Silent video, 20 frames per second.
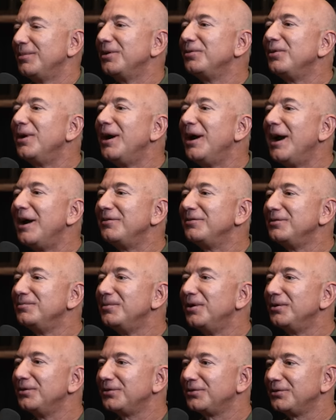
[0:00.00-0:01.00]
By the way, I have the
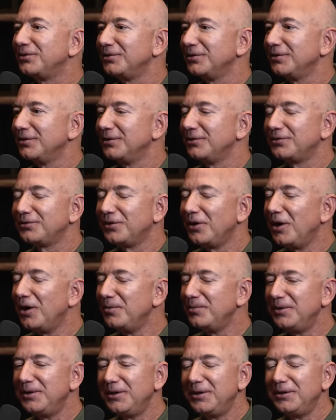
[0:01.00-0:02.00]
most
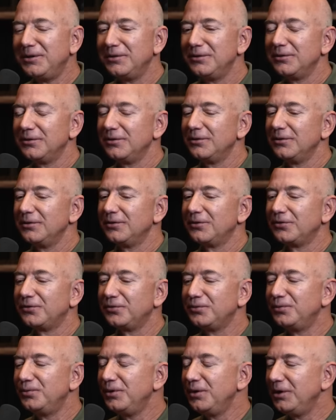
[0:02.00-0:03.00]
charming,
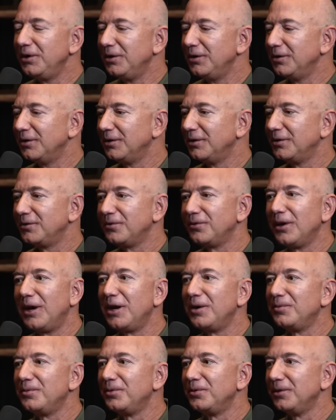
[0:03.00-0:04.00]
sweet,
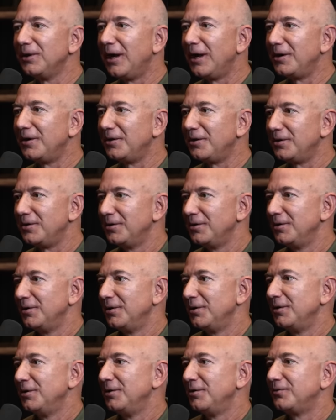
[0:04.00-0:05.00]
incredible letter
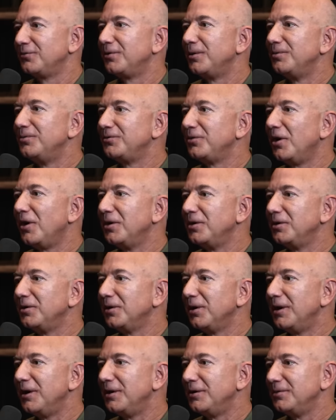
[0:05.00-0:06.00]
from John
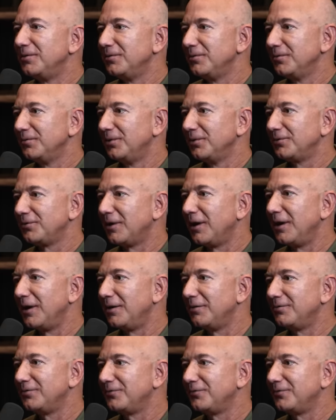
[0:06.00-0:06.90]
Glenn, which I have